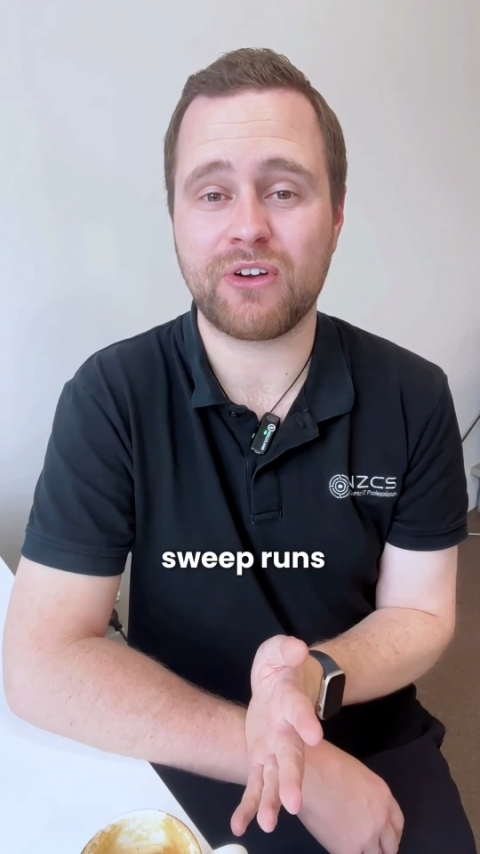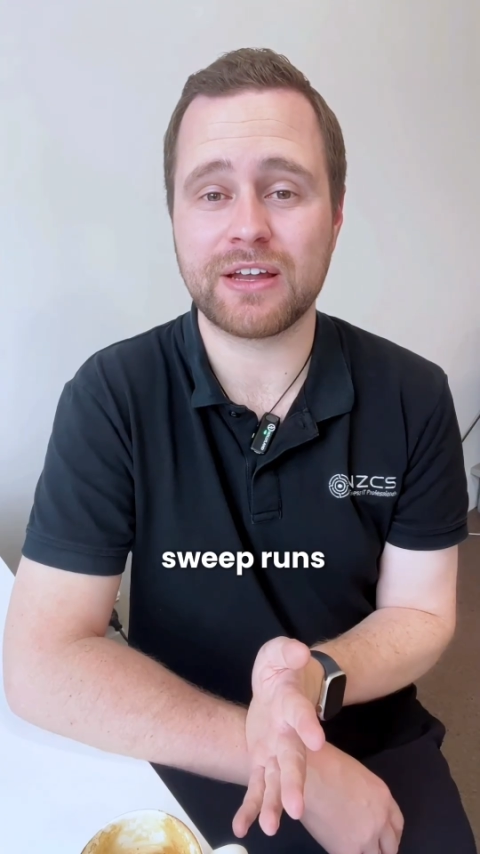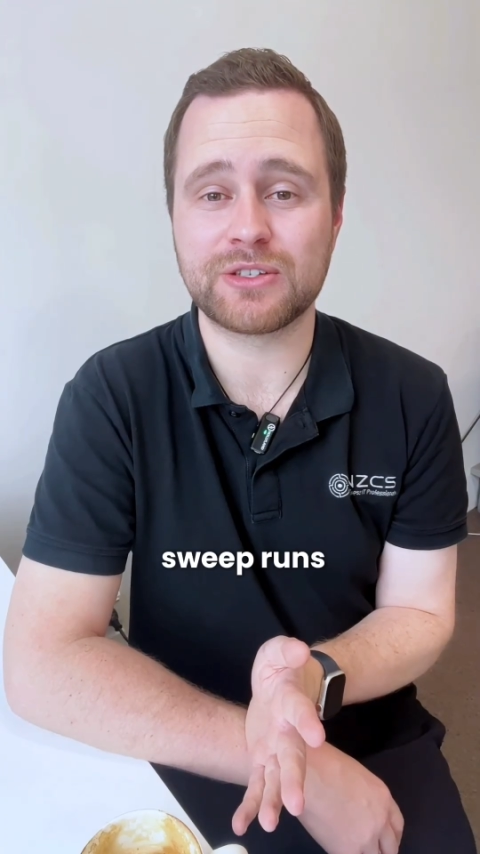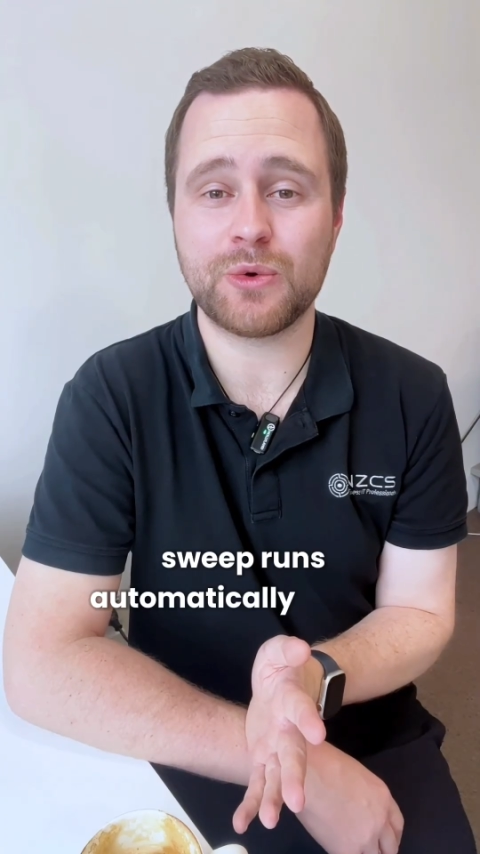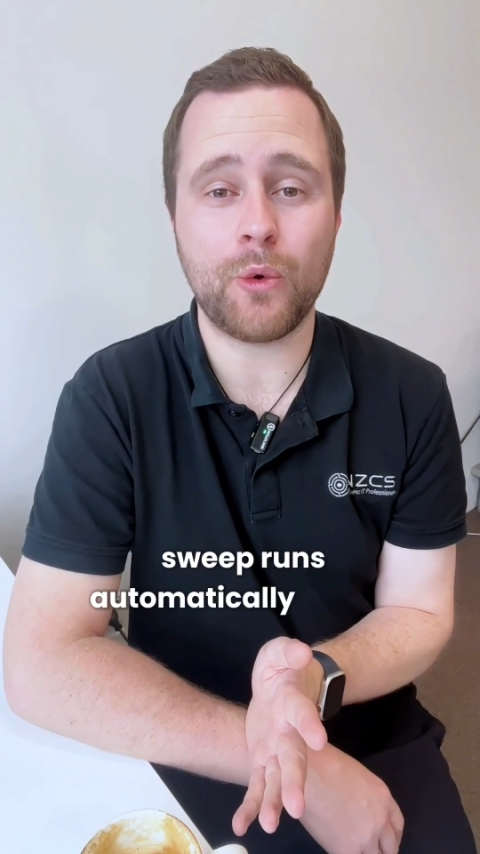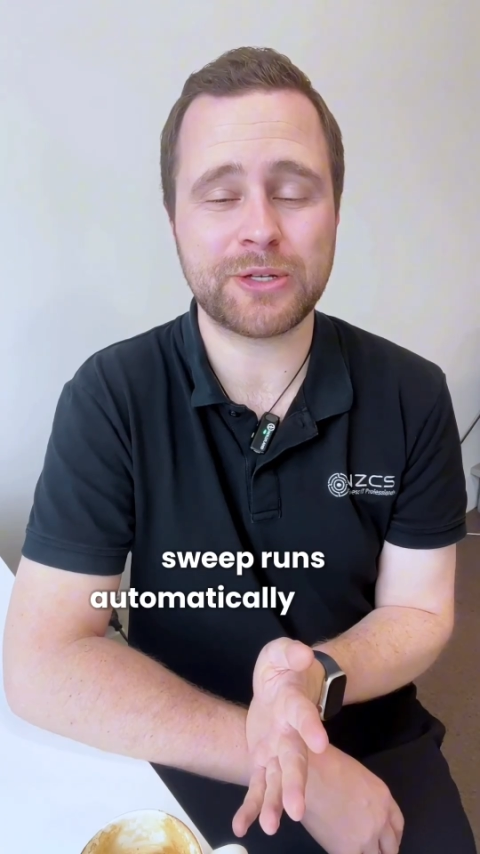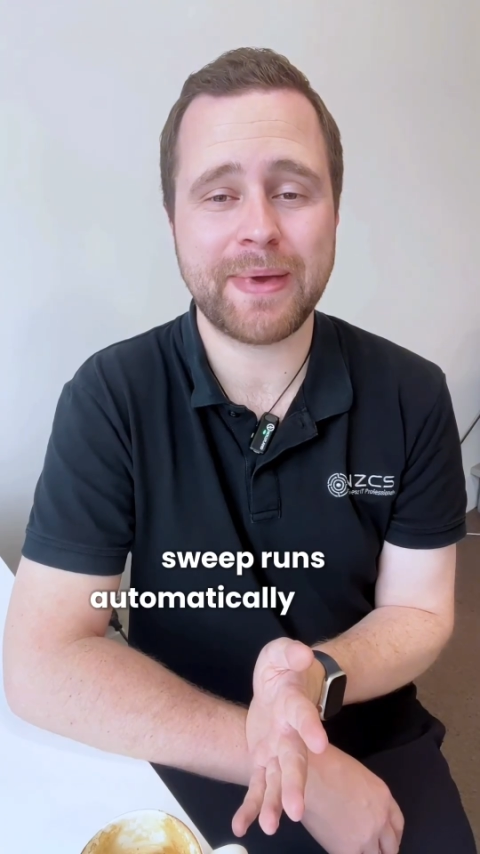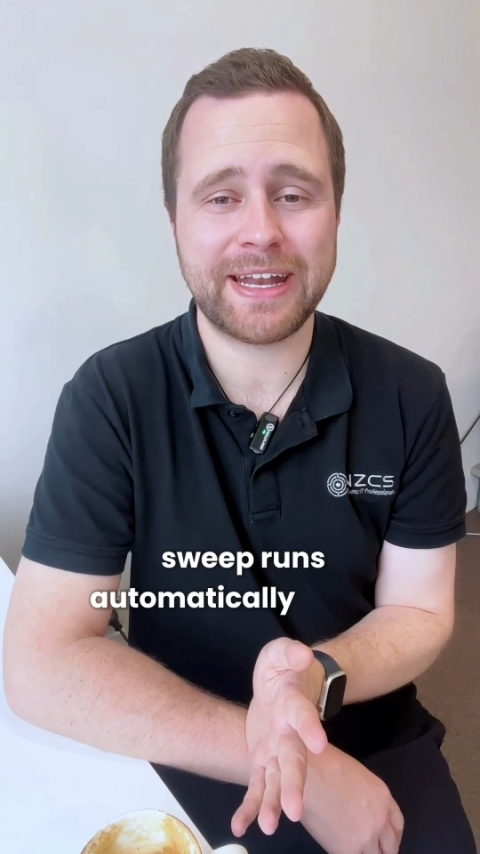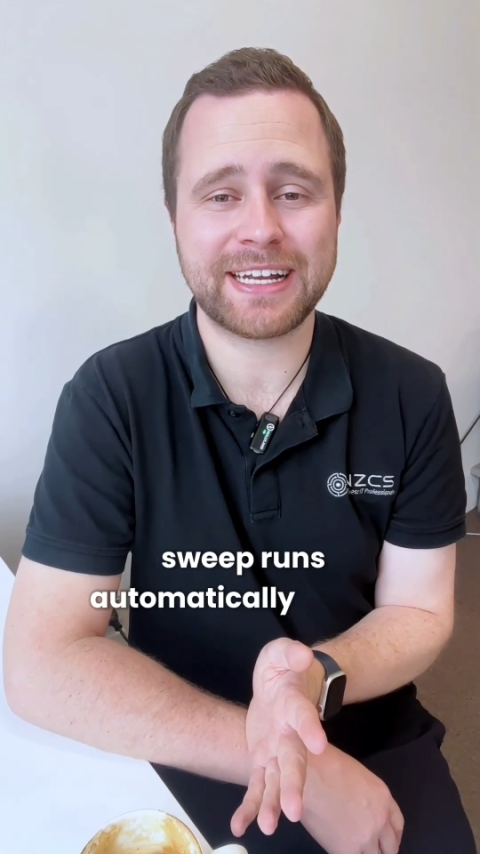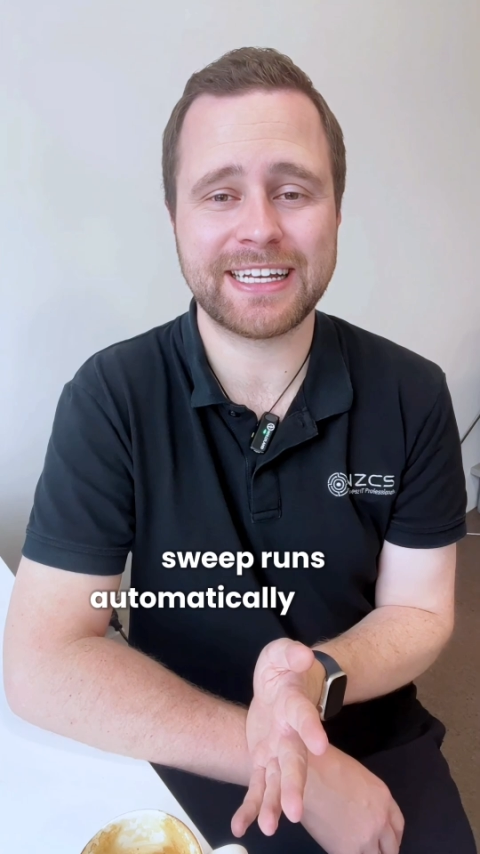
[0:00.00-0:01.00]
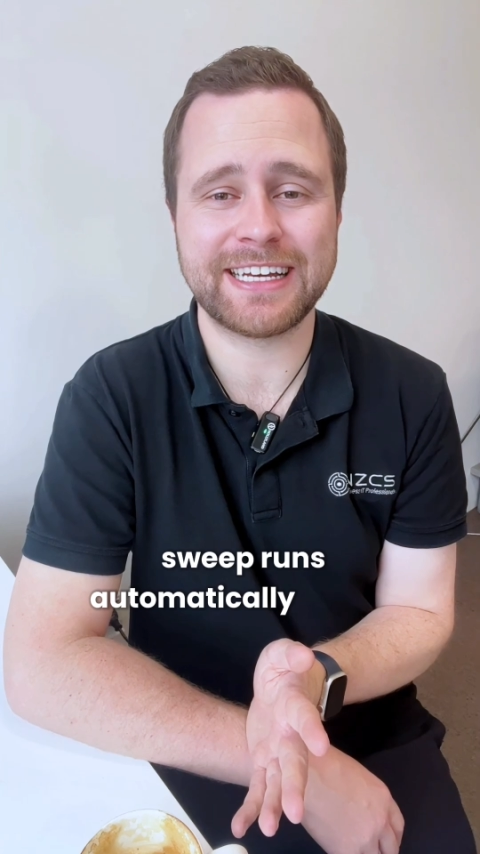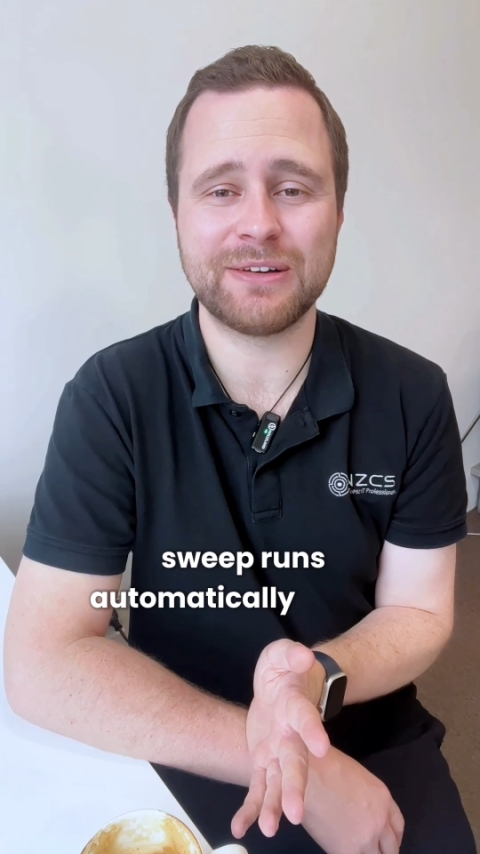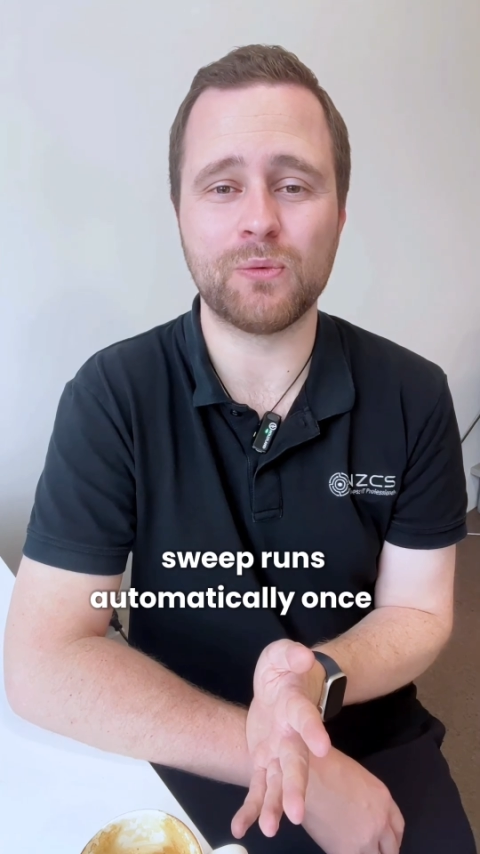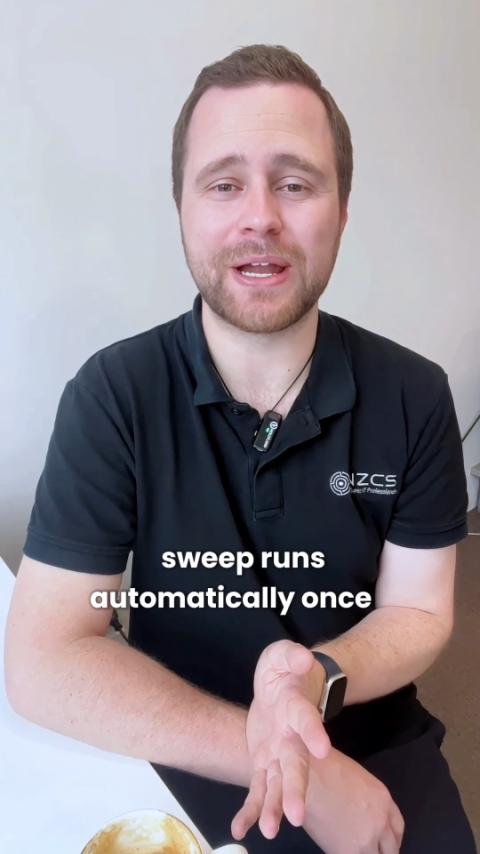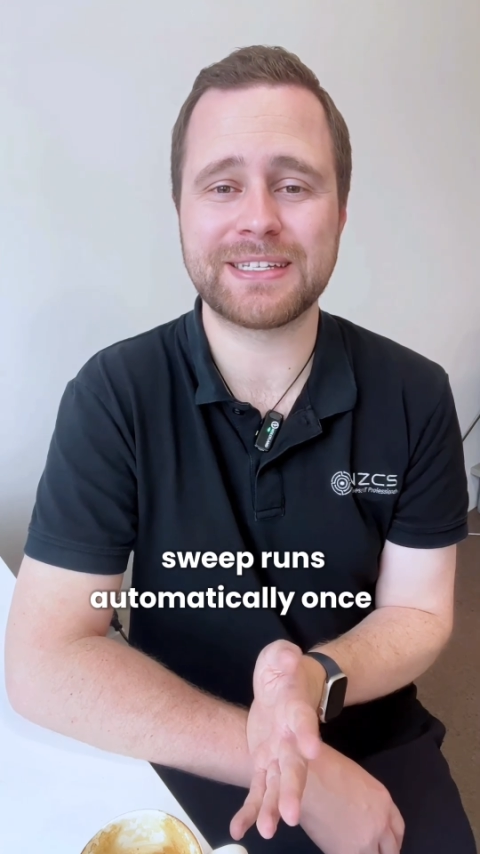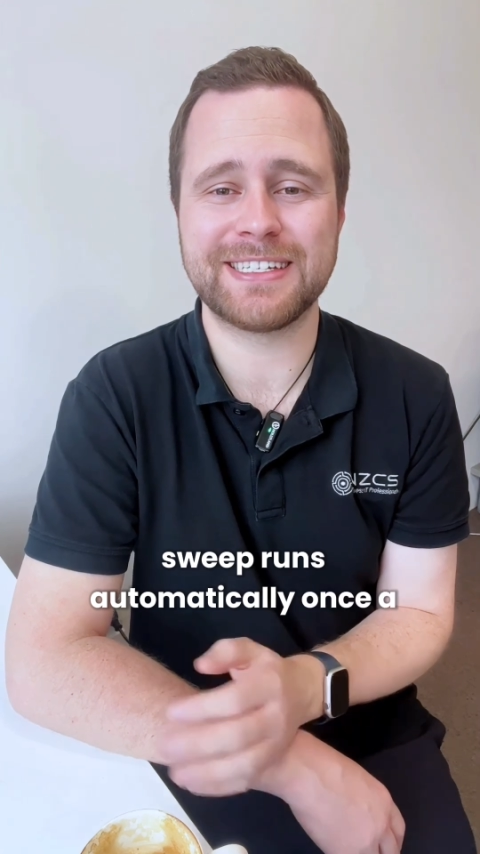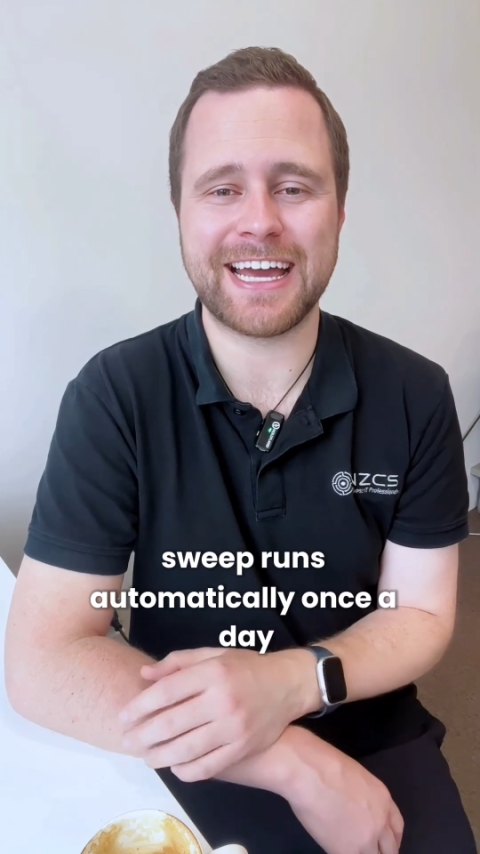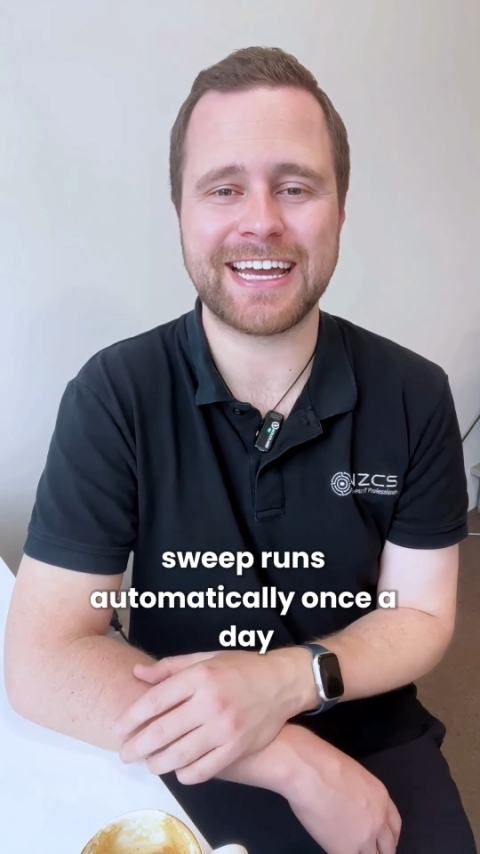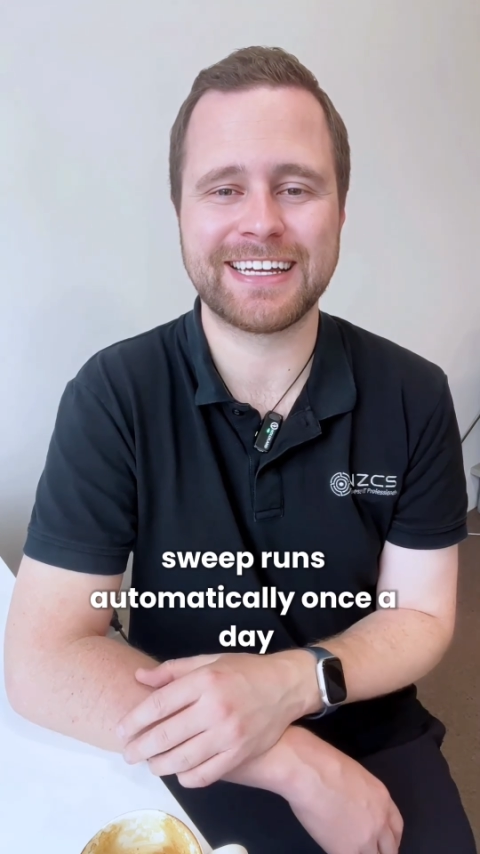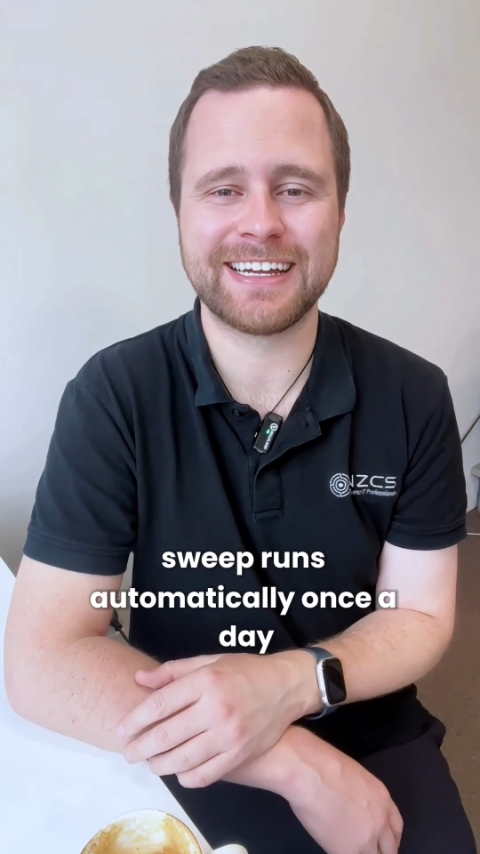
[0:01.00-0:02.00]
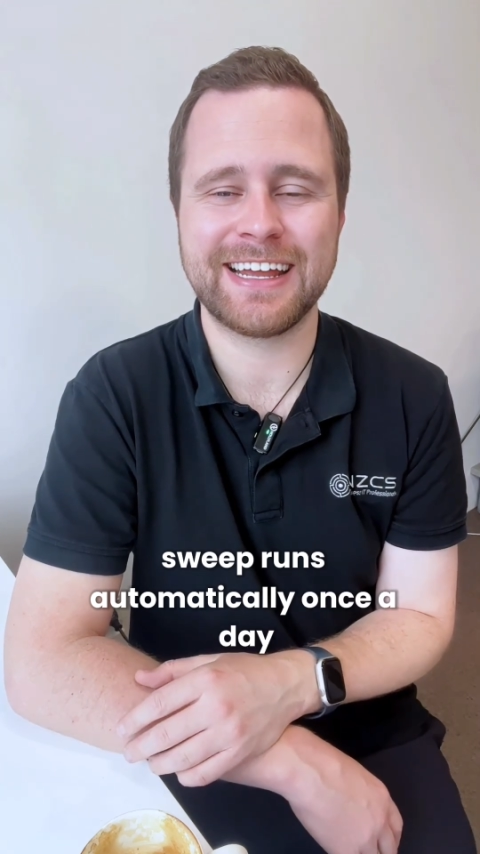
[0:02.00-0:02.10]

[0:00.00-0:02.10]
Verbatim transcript: runs automatically once a day,